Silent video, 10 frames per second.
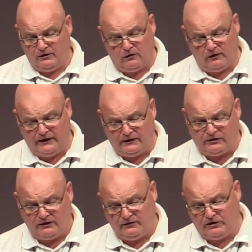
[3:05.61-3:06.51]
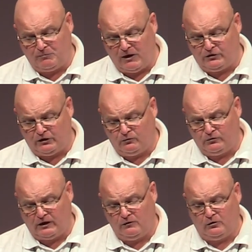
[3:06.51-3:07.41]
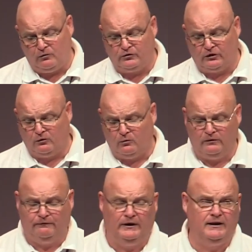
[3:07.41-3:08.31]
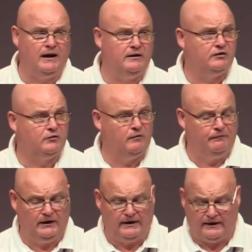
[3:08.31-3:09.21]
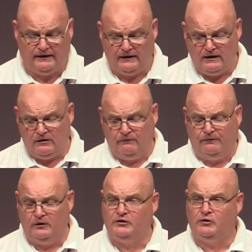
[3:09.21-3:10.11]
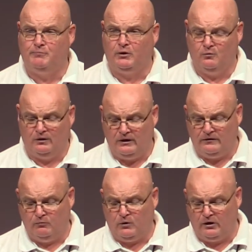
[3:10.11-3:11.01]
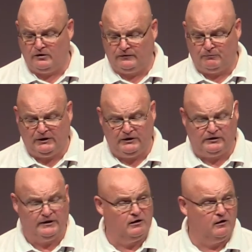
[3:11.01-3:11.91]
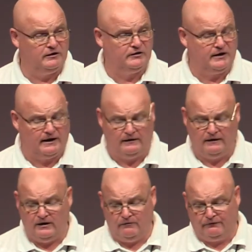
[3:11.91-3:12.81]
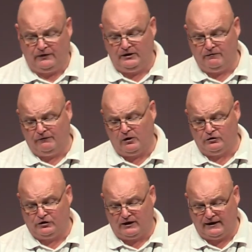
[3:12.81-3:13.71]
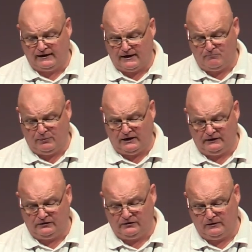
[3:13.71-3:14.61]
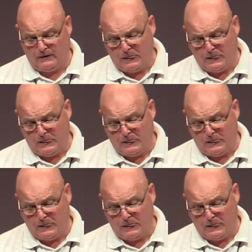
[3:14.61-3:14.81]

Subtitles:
Colleagues, this motion also calls on all affiliates to affiliate and fully support the work of the Peace in Kurdistan and Freedom for Öcalan campaigns.